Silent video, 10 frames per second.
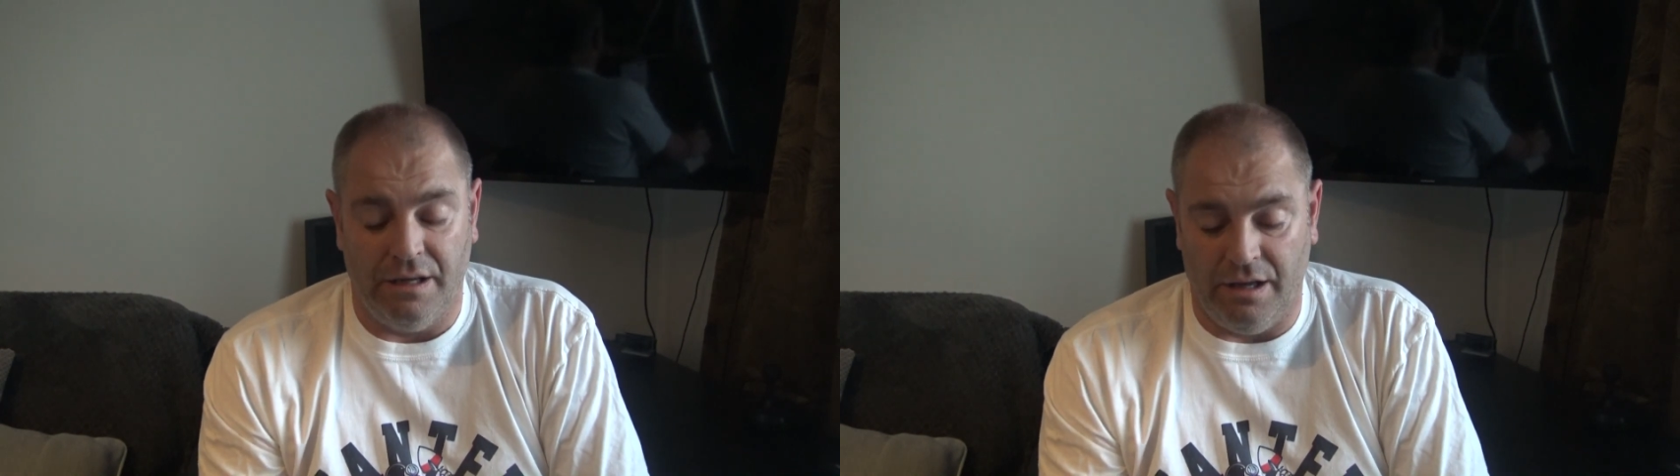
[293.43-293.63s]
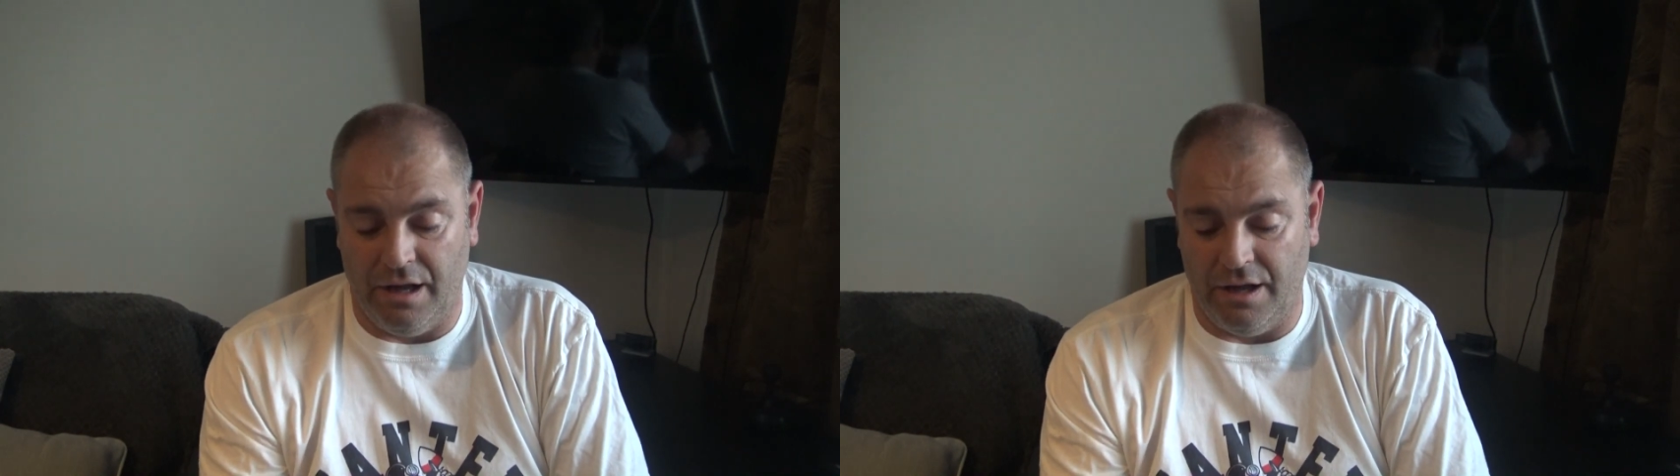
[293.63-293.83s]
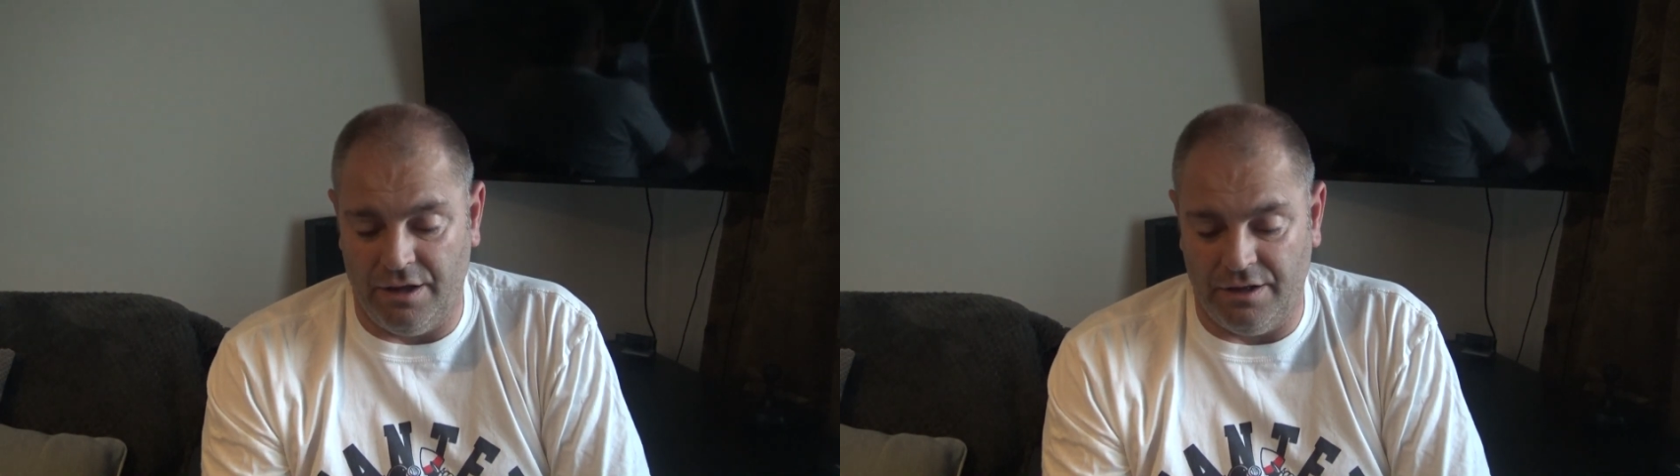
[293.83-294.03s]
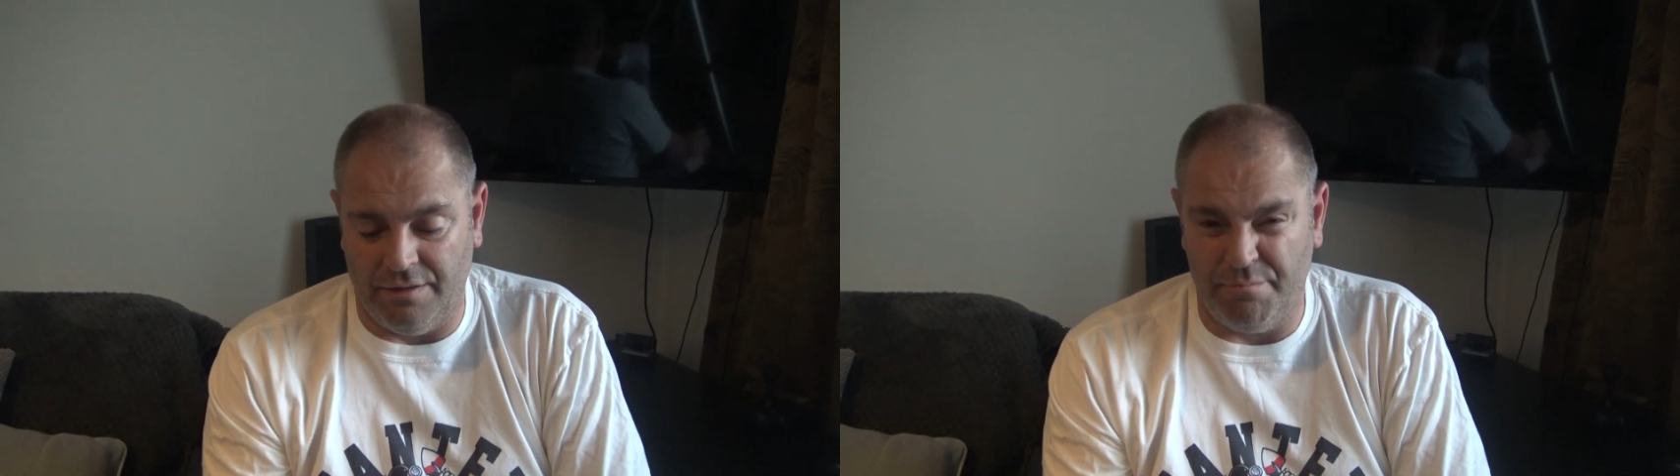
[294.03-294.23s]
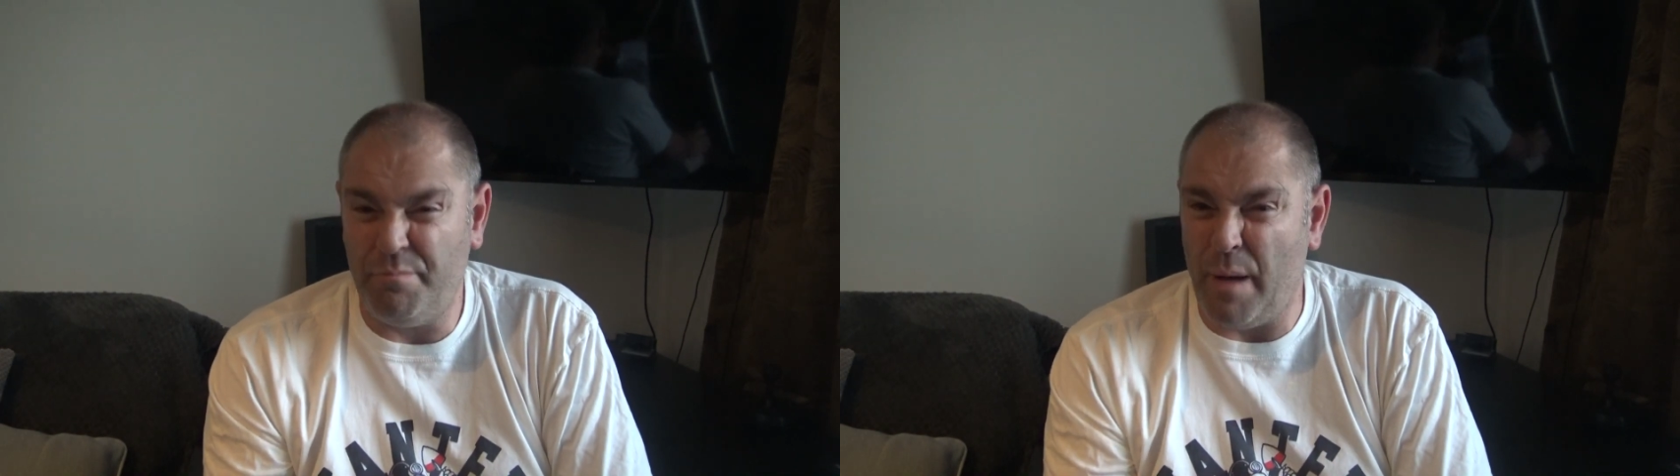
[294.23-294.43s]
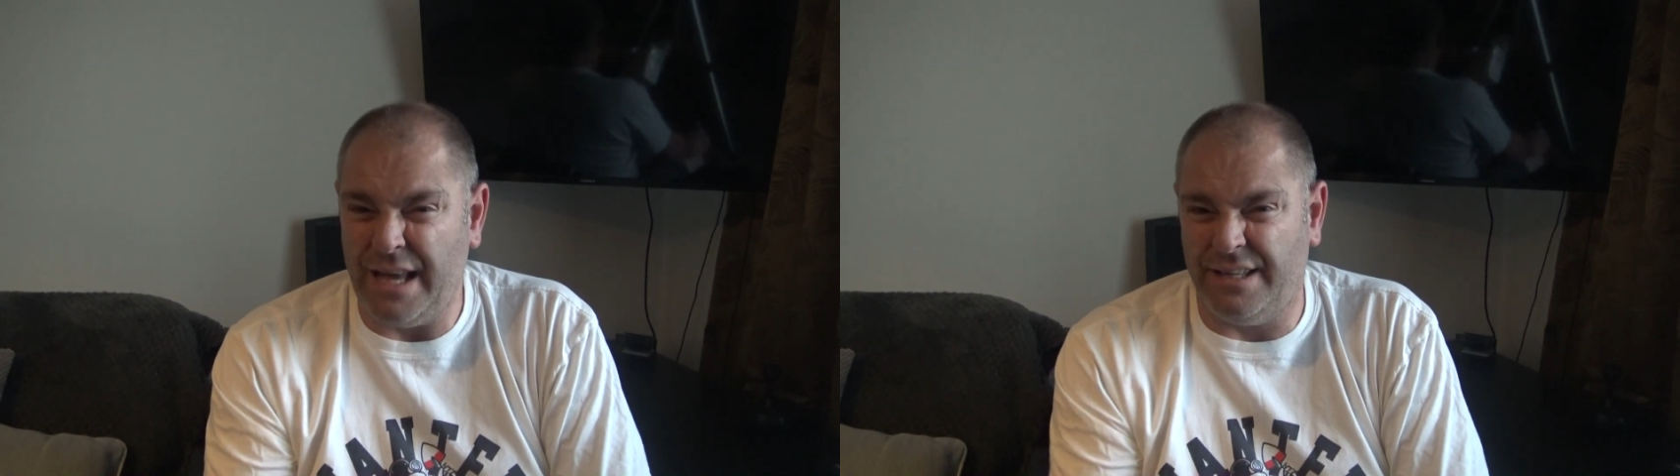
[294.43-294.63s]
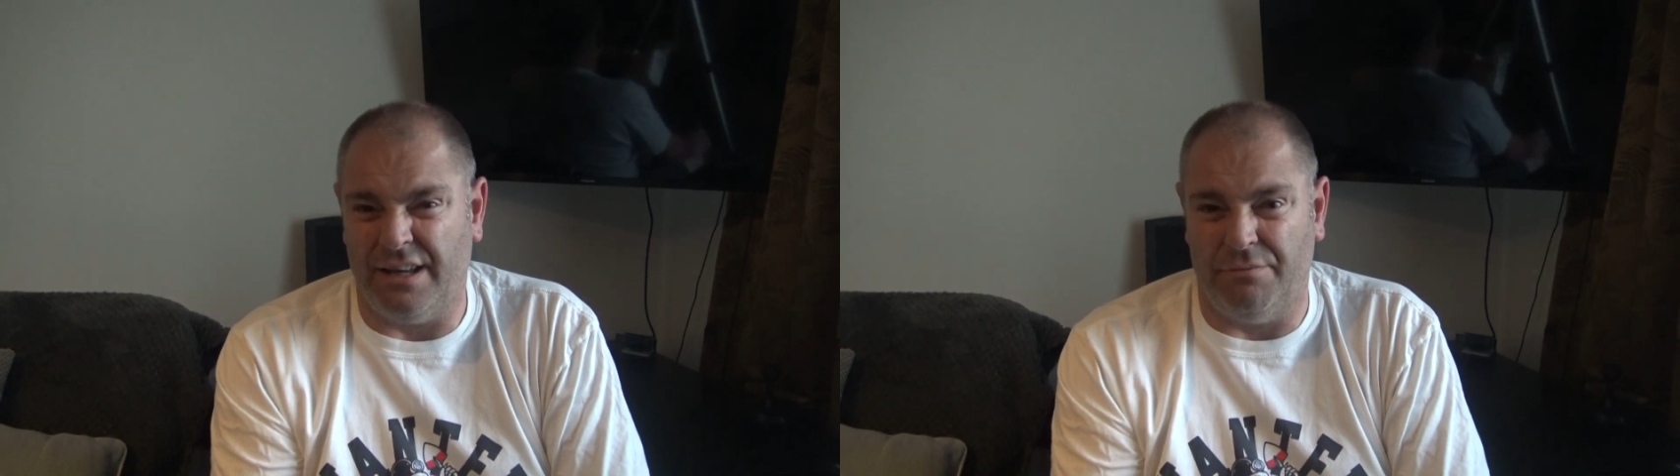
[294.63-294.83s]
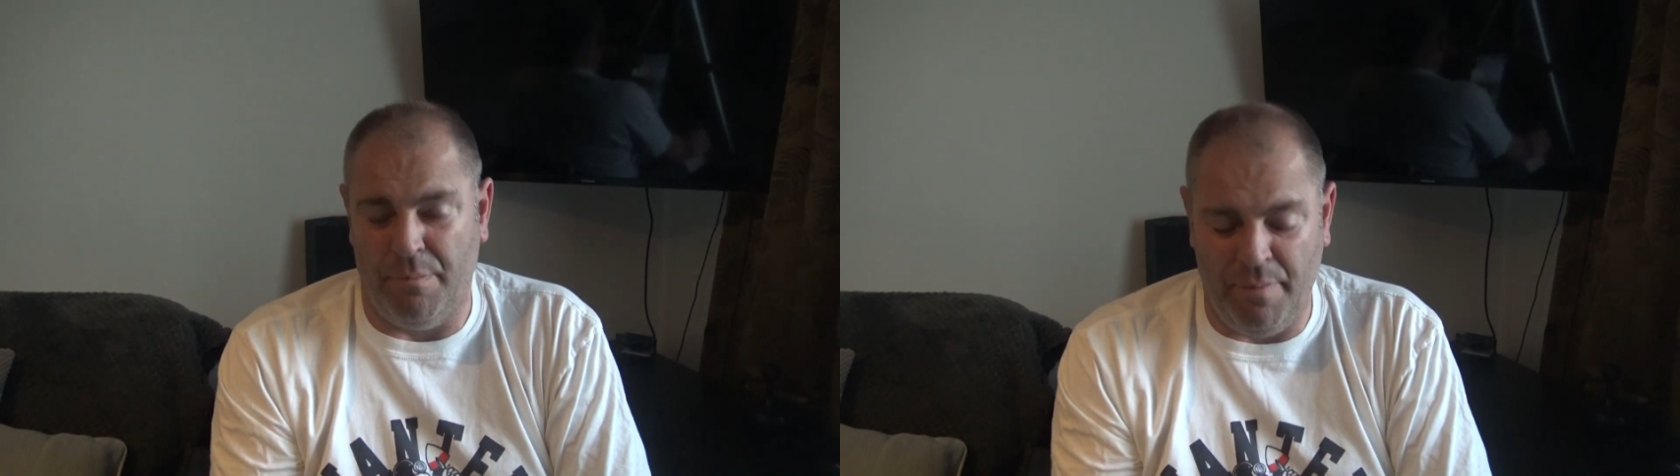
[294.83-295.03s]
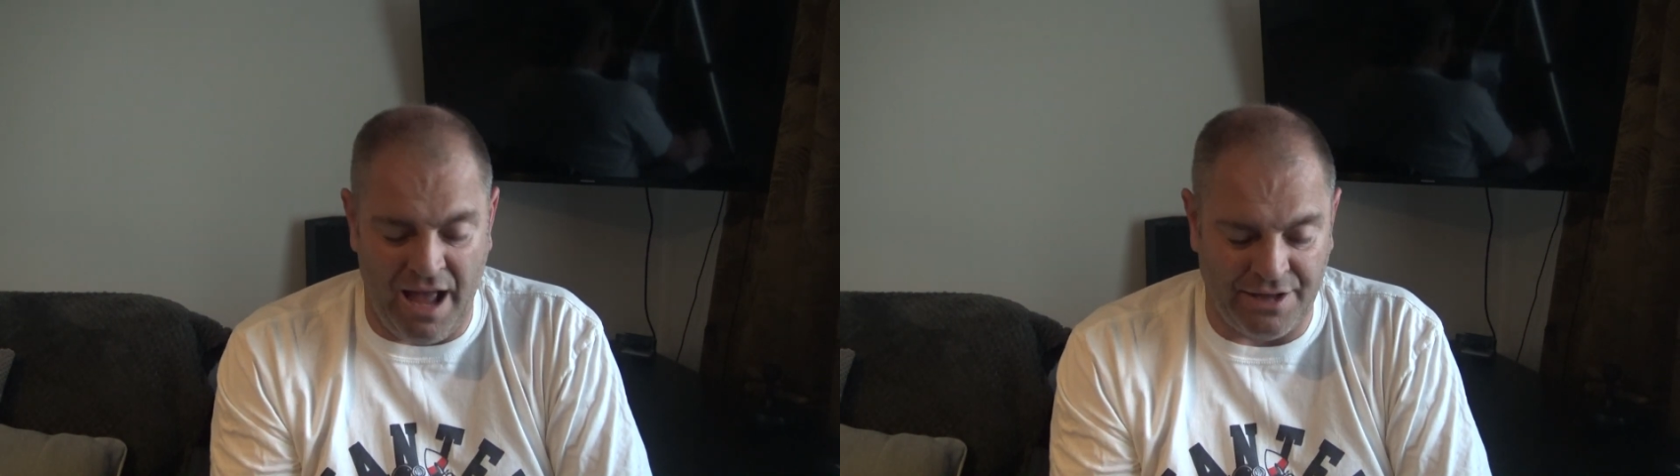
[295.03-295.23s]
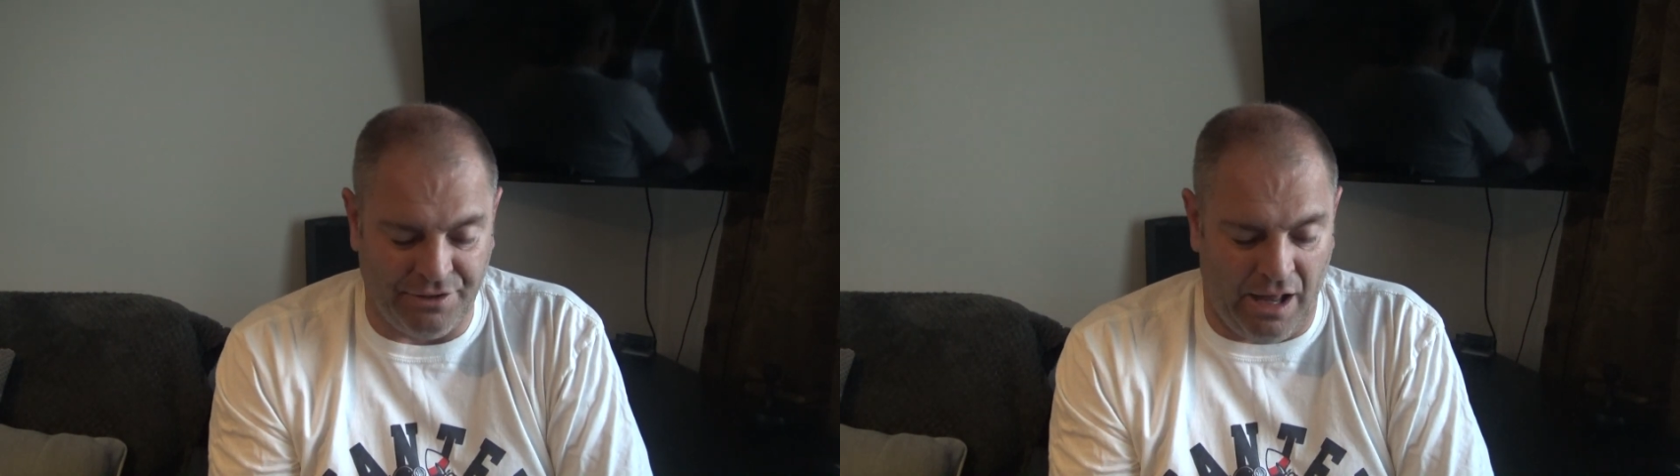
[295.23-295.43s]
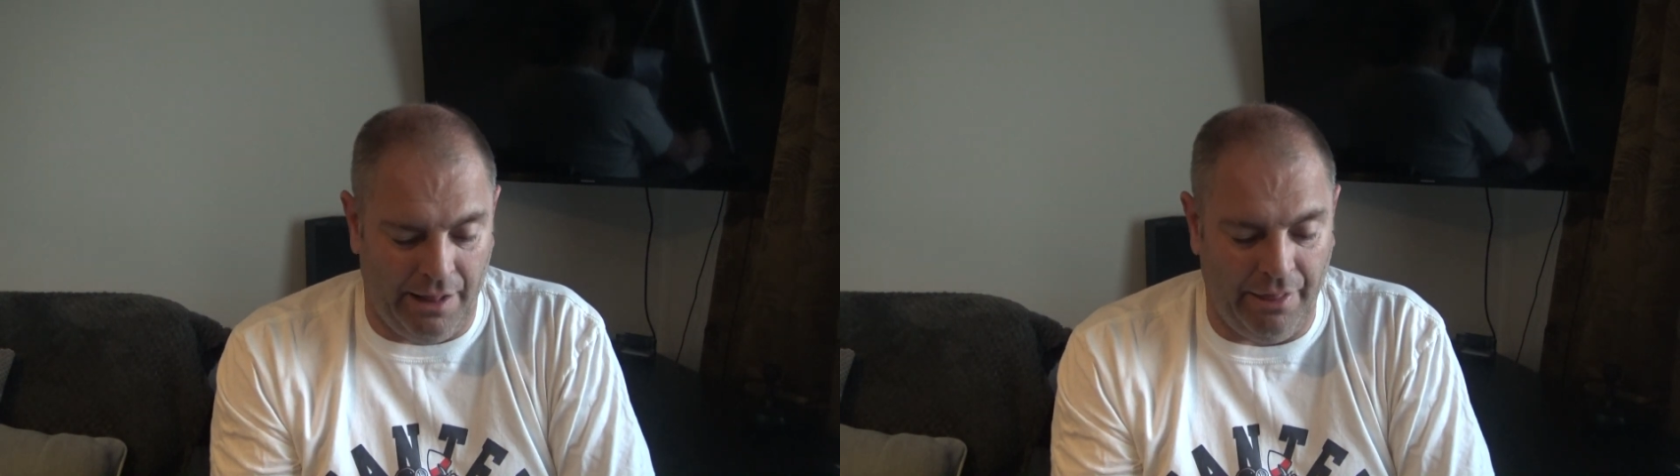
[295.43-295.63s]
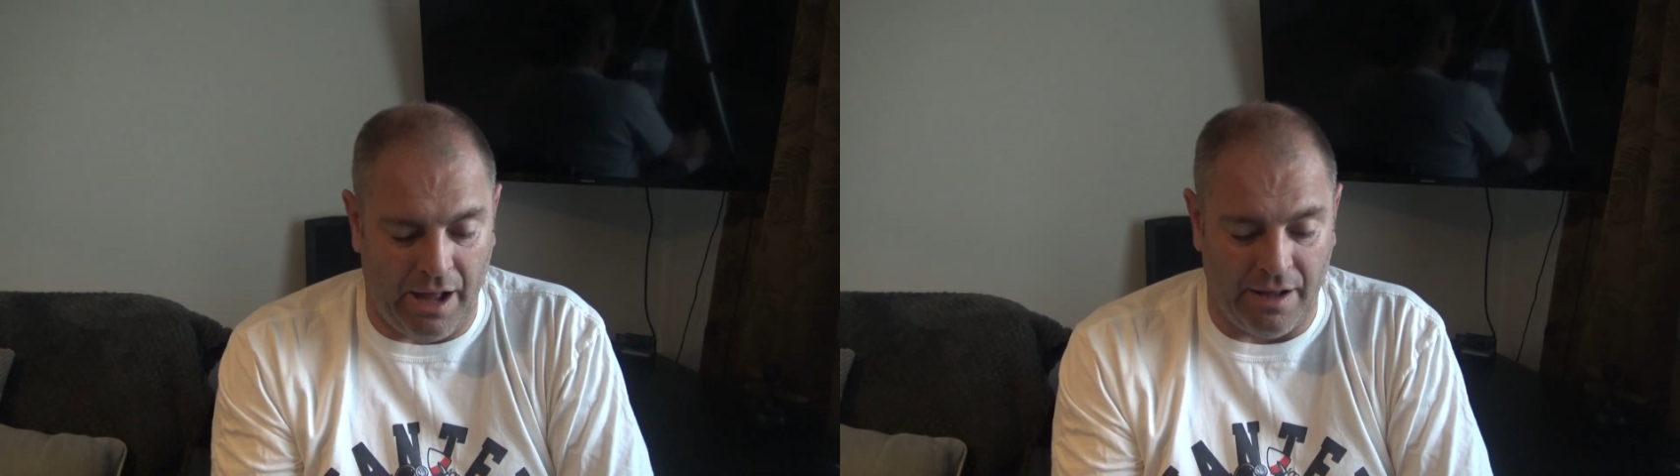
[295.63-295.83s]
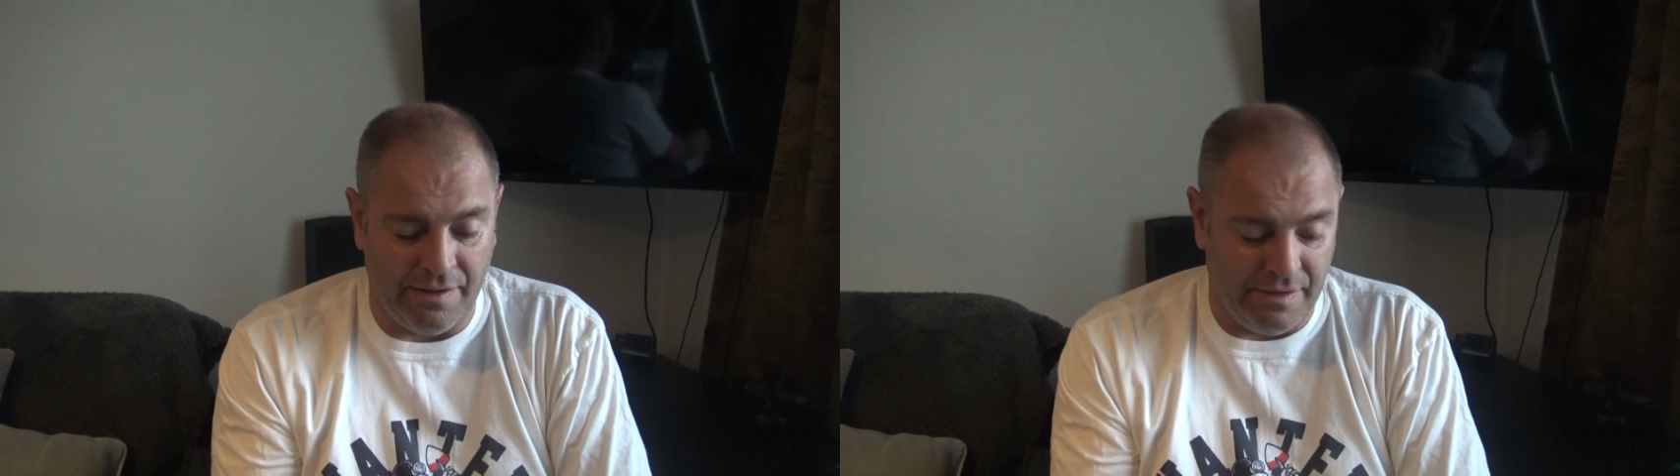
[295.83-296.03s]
and basic repairs like that.